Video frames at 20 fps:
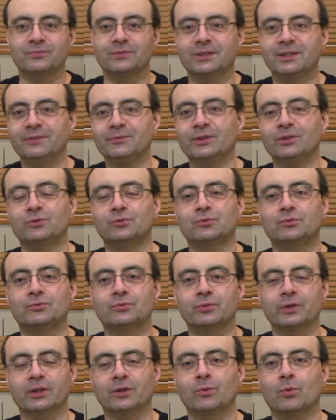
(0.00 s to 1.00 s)
give you a
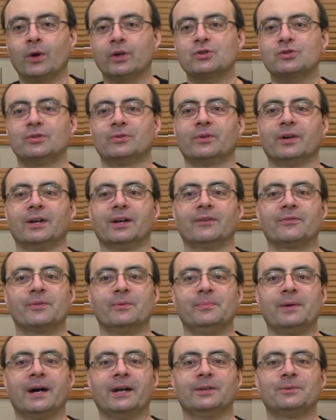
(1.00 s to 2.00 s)
trick question right off
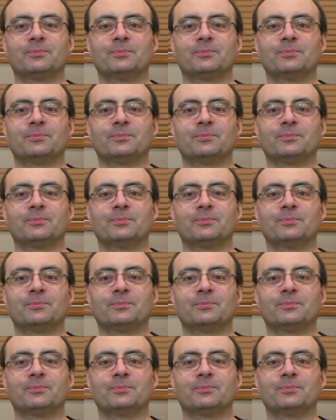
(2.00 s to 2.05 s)
the bat.